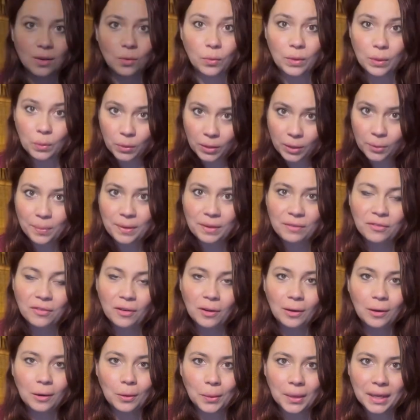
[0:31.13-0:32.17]
We will be
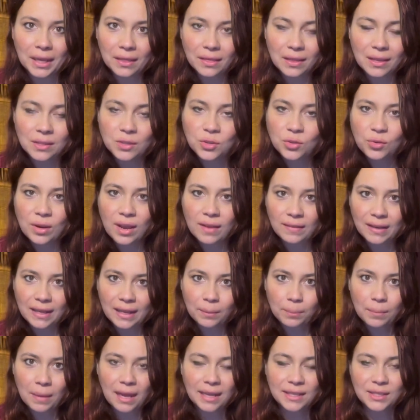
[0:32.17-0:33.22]
following this traveling
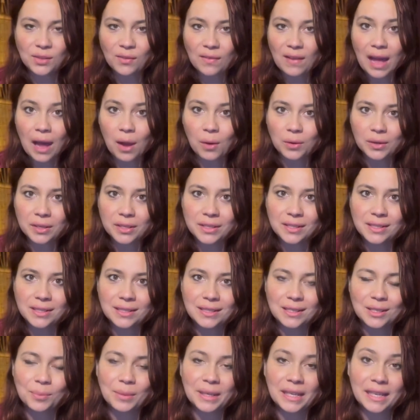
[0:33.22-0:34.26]
mind of ours
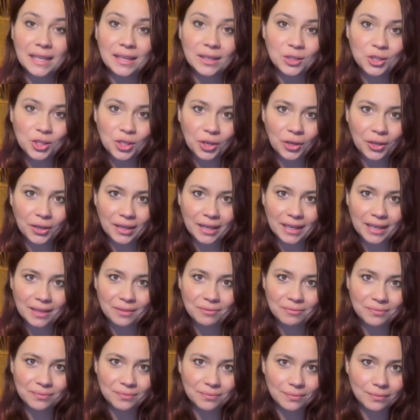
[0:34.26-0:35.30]
to begin a
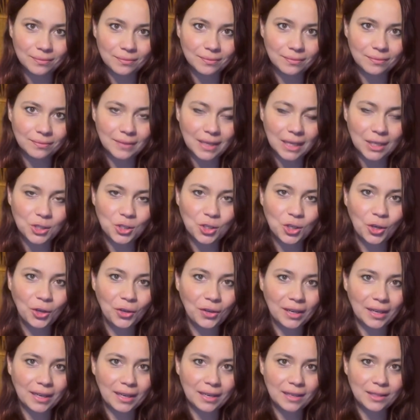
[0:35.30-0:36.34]

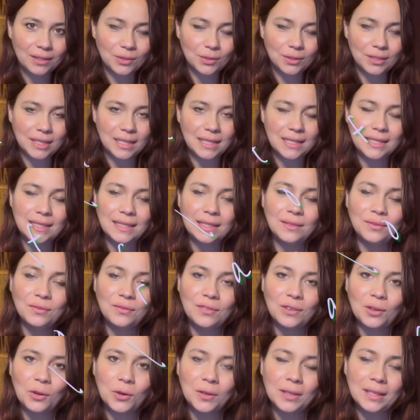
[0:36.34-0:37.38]
journey to distant
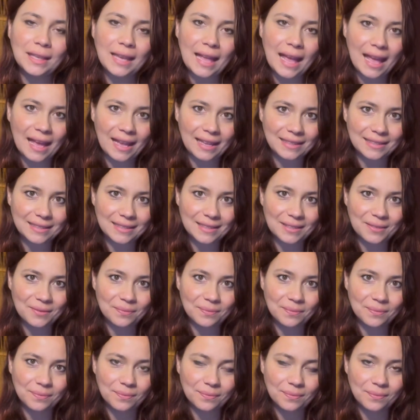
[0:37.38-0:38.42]
floral lands.
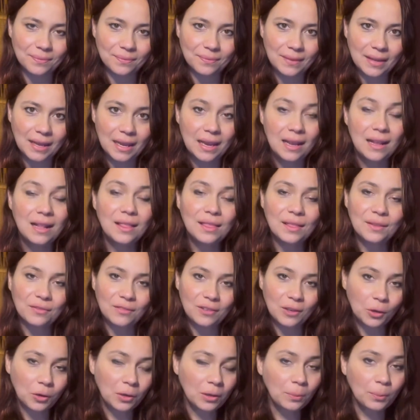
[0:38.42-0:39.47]
The
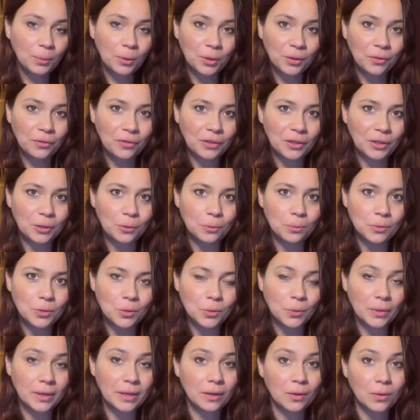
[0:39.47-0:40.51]
floral perfumes
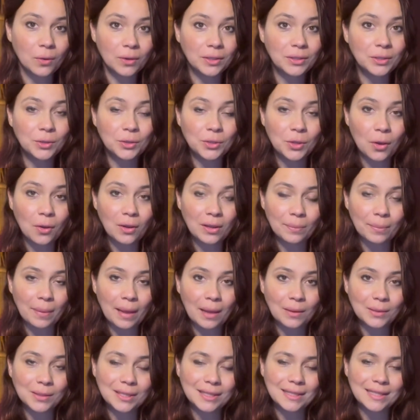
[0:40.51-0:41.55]
we are going to talk
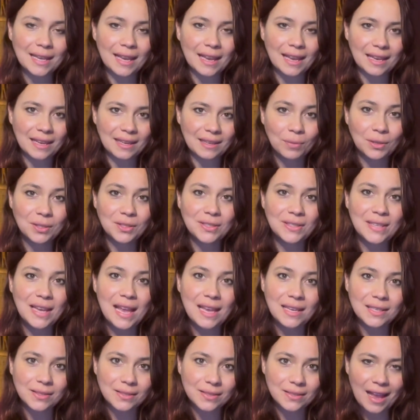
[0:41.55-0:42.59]
about today
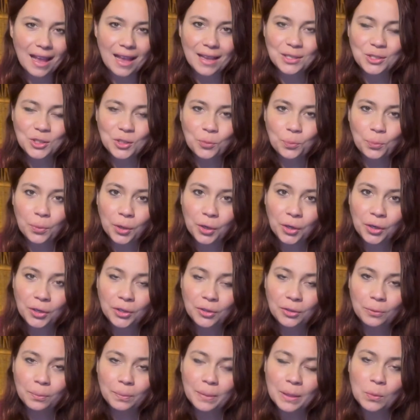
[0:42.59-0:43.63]
possess a
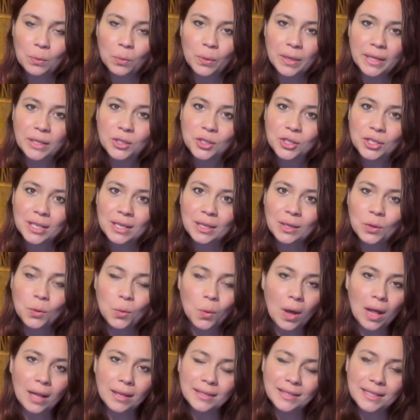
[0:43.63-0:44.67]
supernal, bewitching
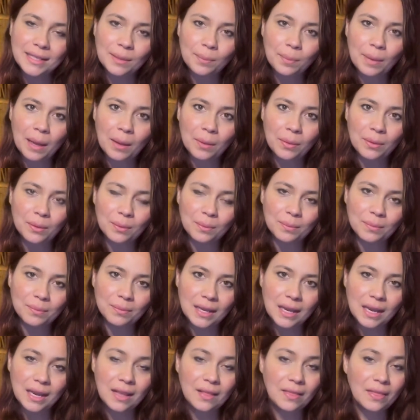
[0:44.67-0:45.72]
quality about them.
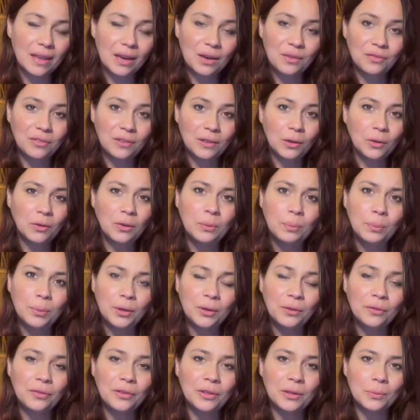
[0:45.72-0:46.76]
They are floral
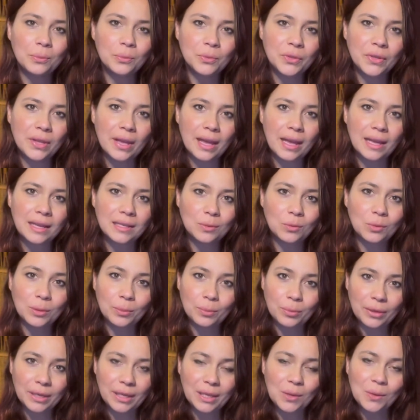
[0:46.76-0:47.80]
perfumes that will
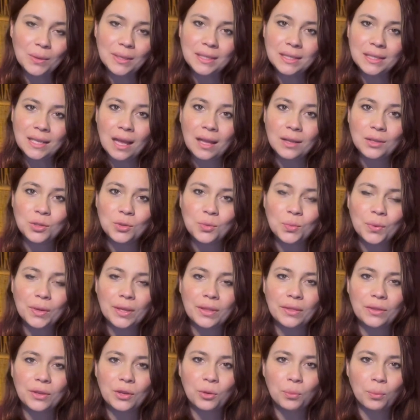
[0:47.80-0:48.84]
bring you in touch
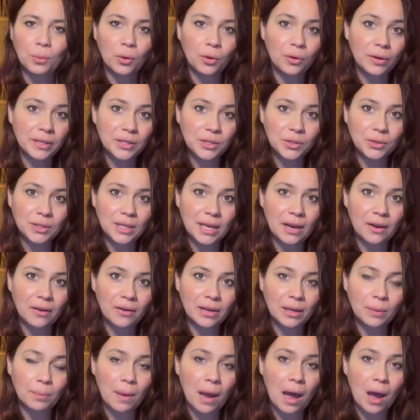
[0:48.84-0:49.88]
with your more
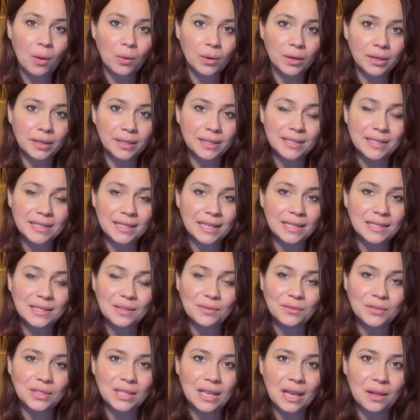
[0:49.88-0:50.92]
esoteric power and sense of
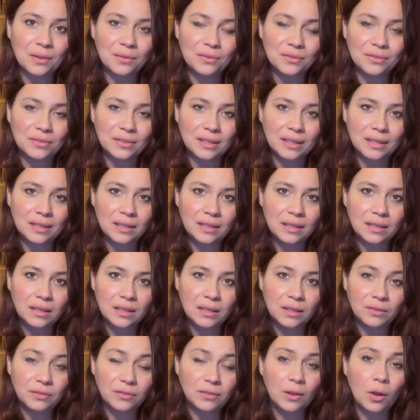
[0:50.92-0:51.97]
self.
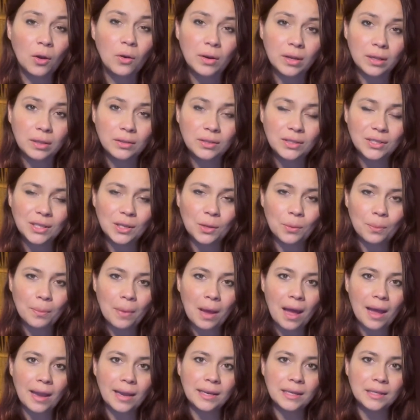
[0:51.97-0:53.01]
Florals
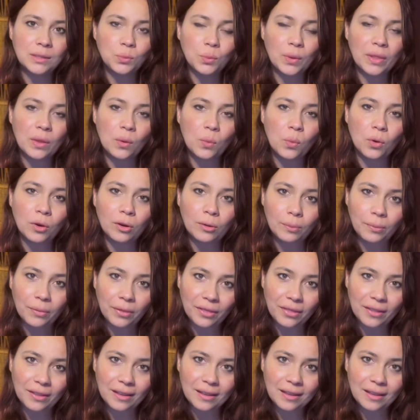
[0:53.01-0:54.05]
combined with the warmth
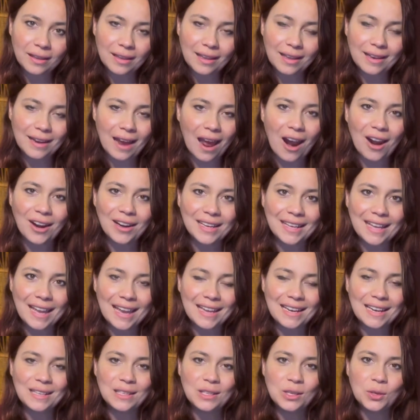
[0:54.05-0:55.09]
and arcane
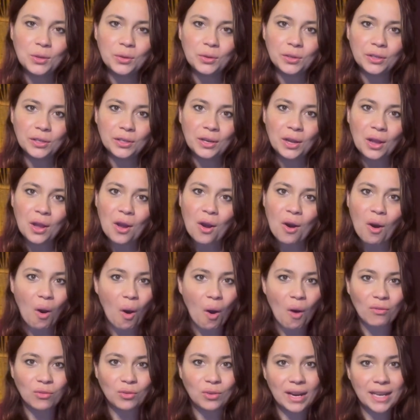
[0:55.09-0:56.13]
allure
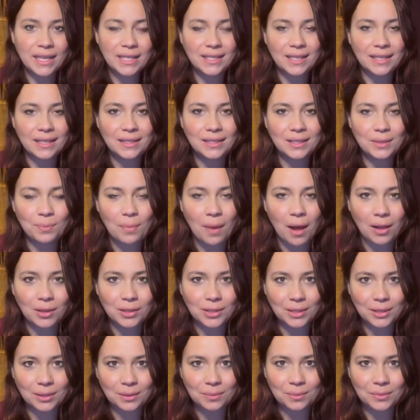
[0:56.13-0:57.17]
of resins,
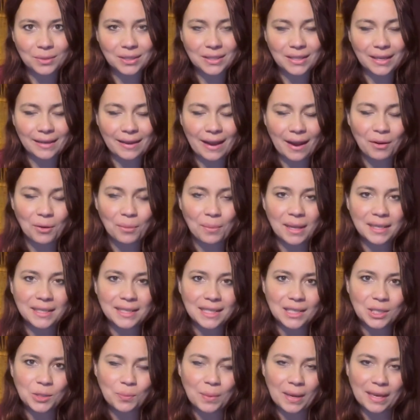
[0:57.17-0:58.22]
balsams, and aromatic
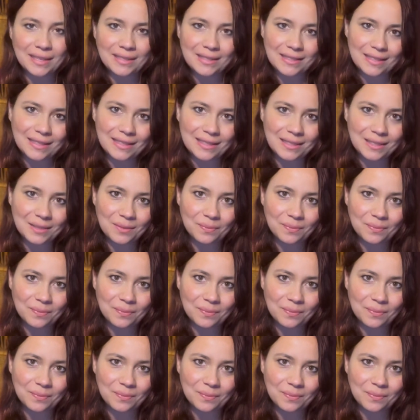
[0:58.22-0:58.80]
spices.